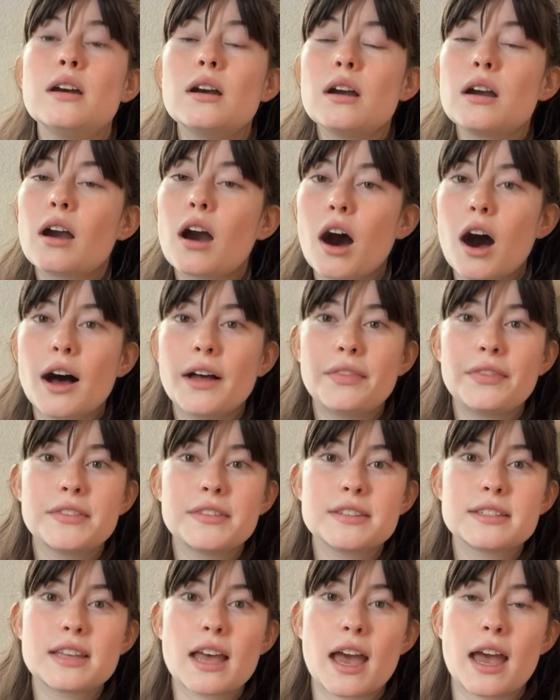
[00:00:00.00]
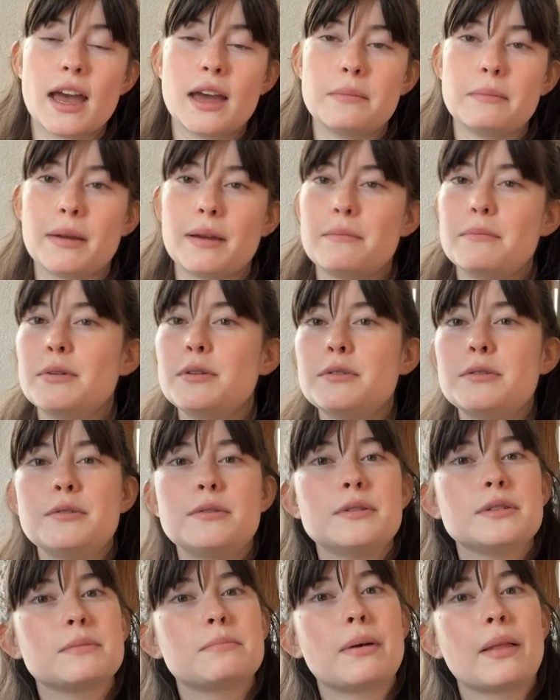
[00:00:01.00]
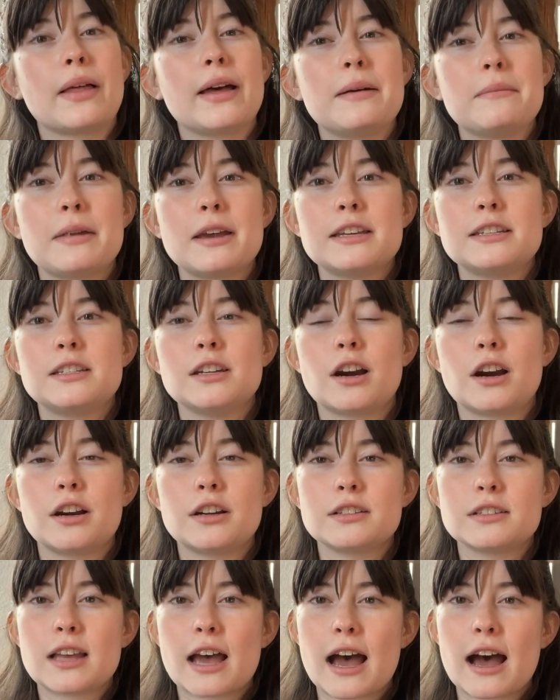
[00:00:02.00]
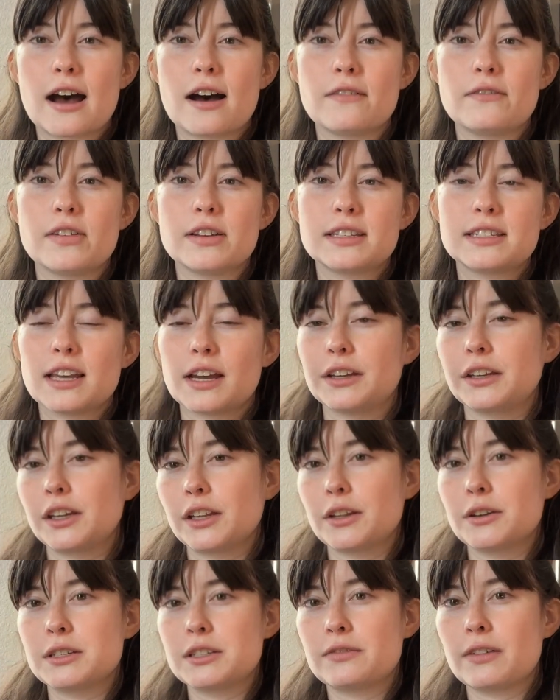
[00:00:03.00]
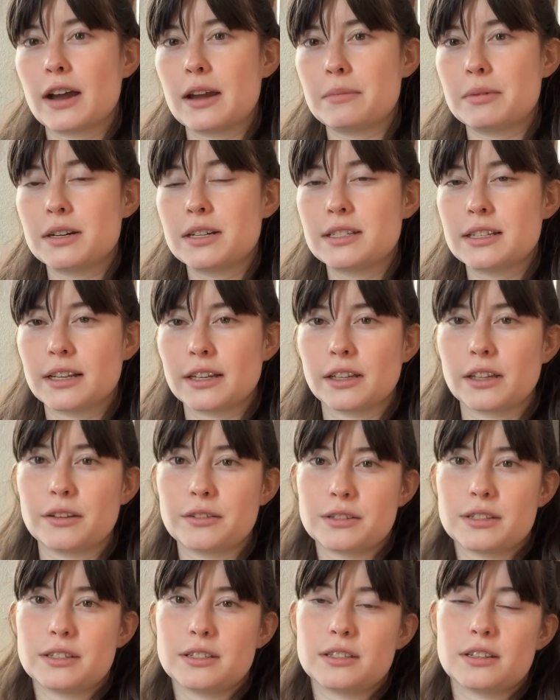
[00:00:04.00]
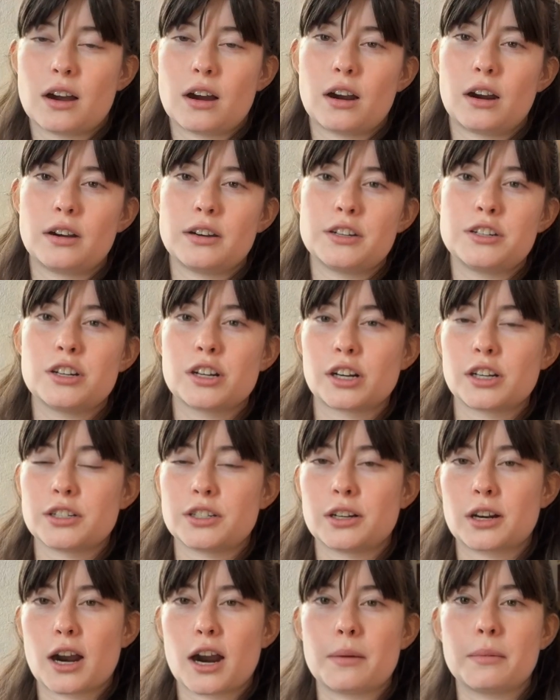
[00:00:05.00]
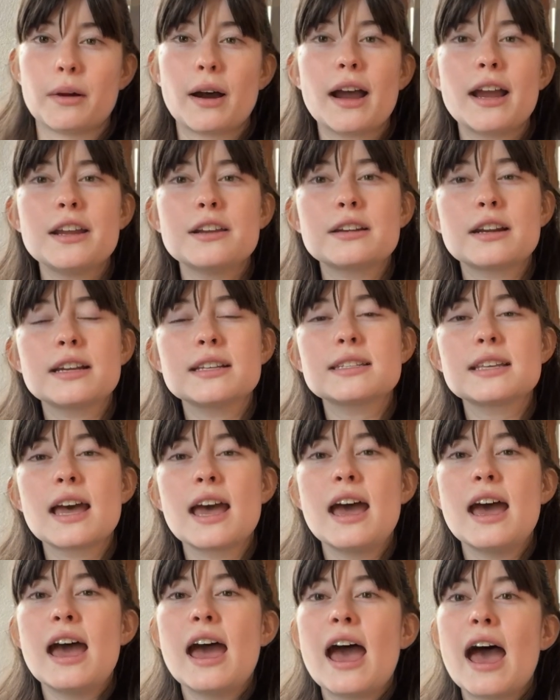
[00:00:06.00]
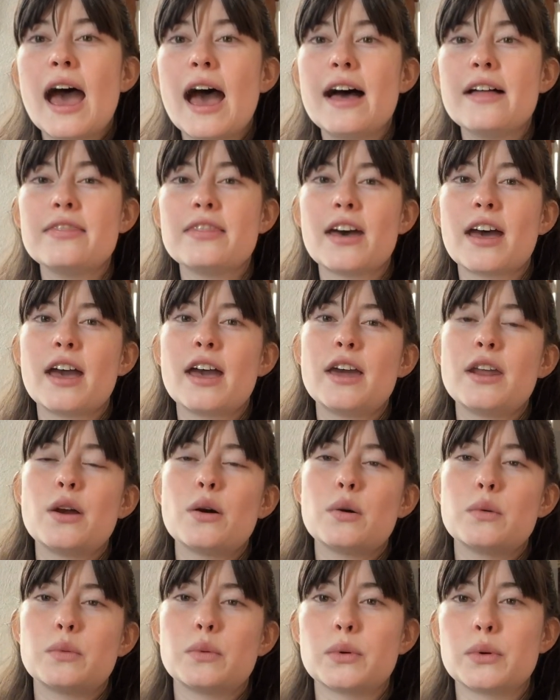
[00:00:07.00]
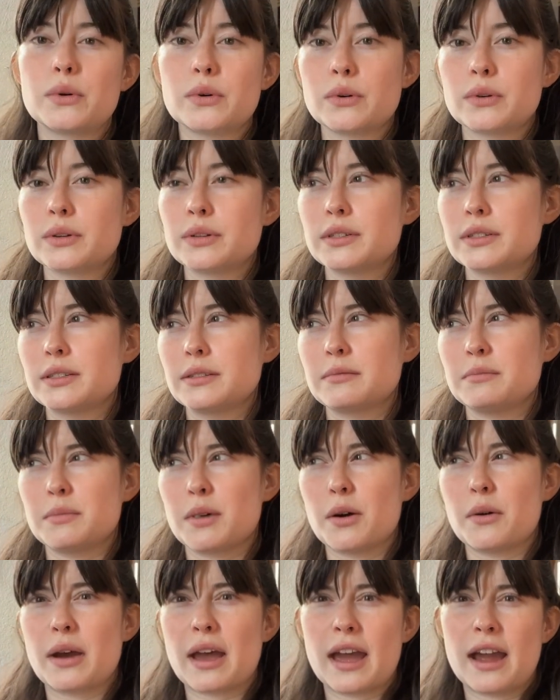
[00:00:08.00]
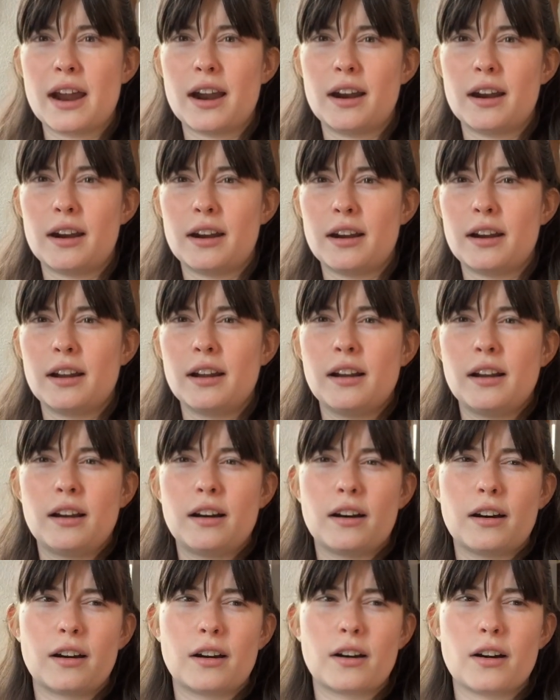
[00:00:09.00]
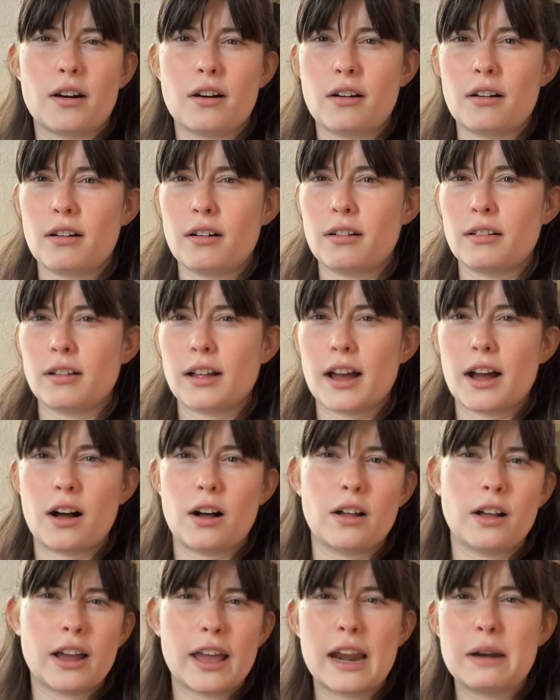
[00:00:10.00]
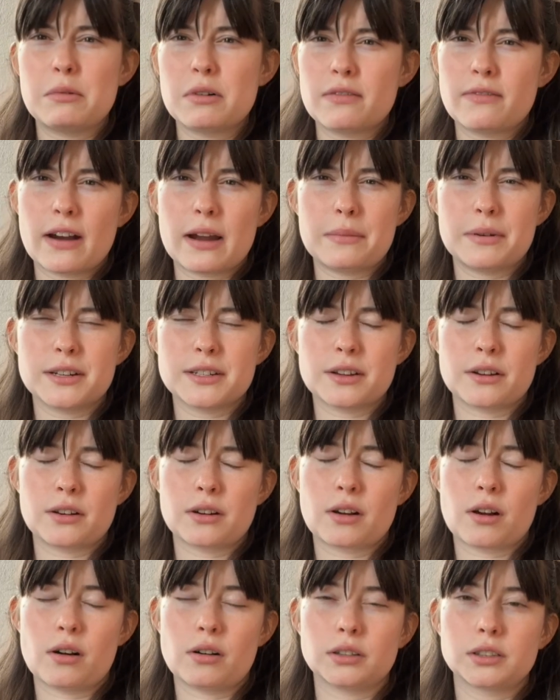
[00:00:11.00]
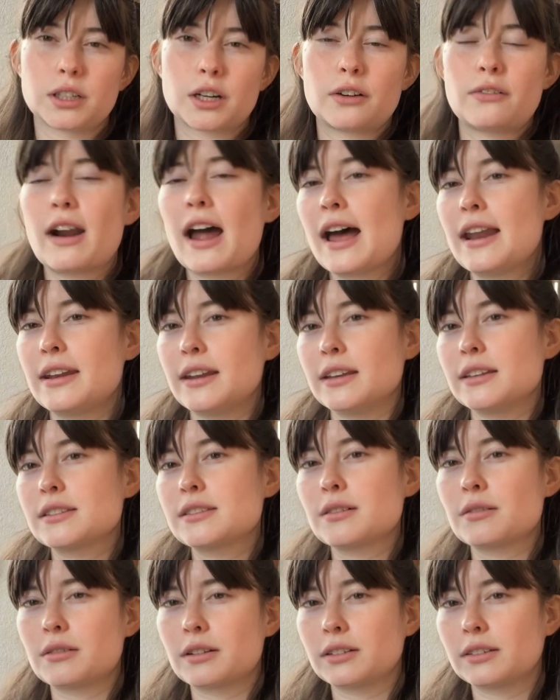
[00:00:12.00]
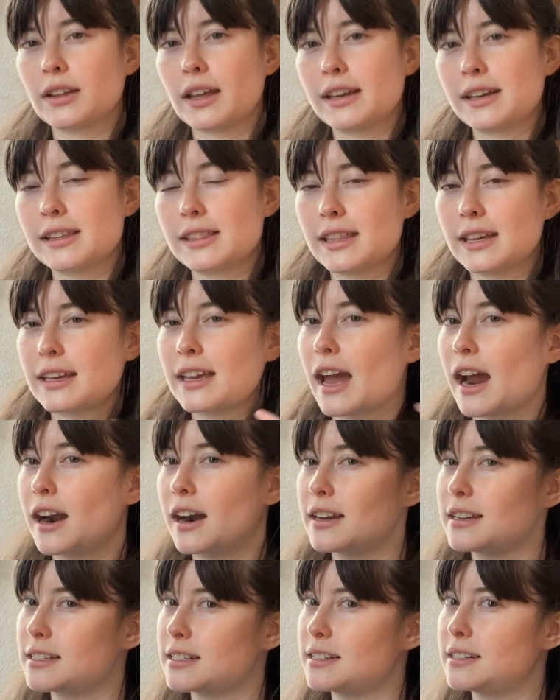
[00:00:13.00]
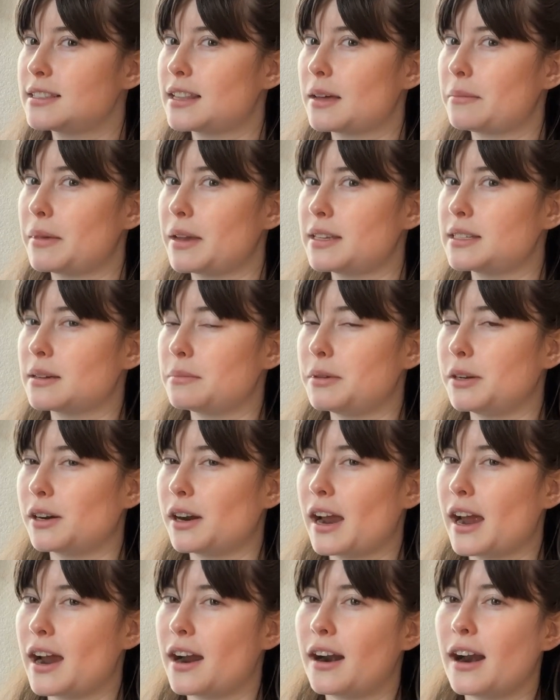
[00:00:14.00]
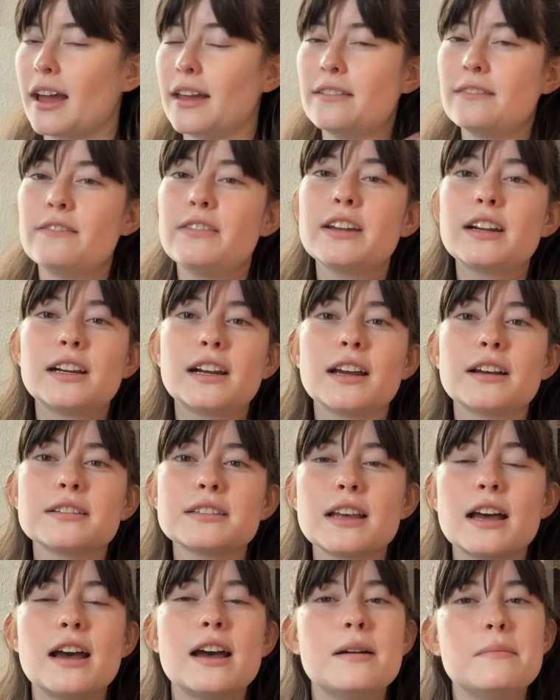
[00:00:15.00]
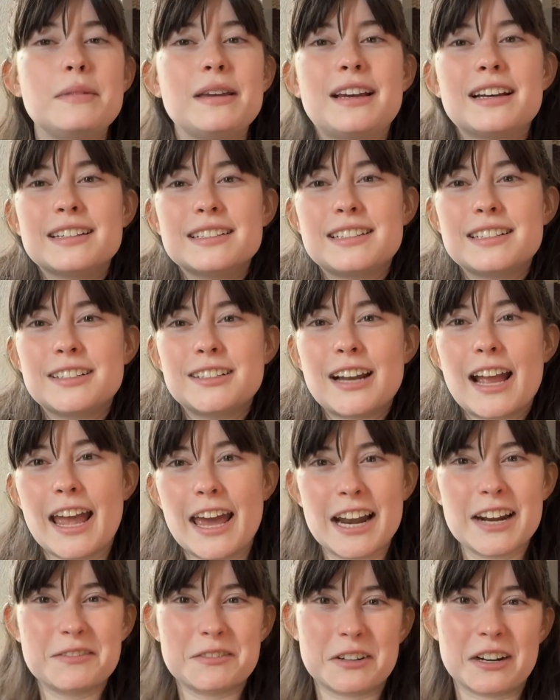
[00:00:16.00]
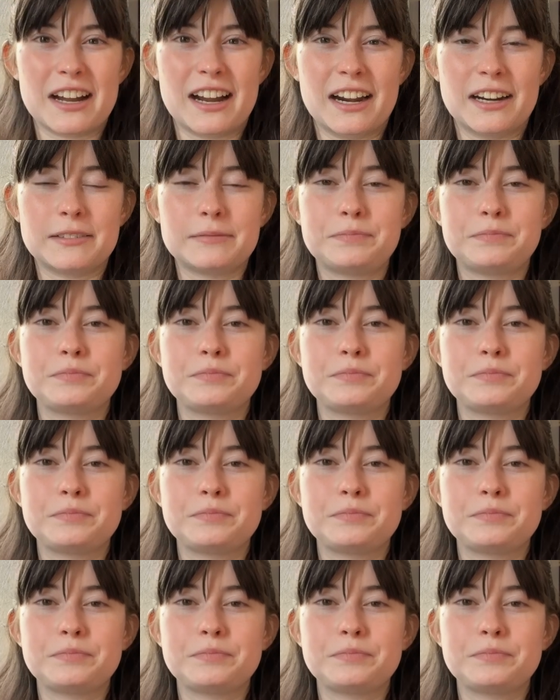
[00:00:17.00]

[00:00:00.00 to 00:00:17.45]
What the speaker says: Cottons and bamboos, plant-based yarns have cellulose fibers. Celluloses are sugars or carbohydrates. And then wools, mohair are all animal fibers are called keratinous, or like the keratin that makes up your hair and fingernails, because they're animal hair.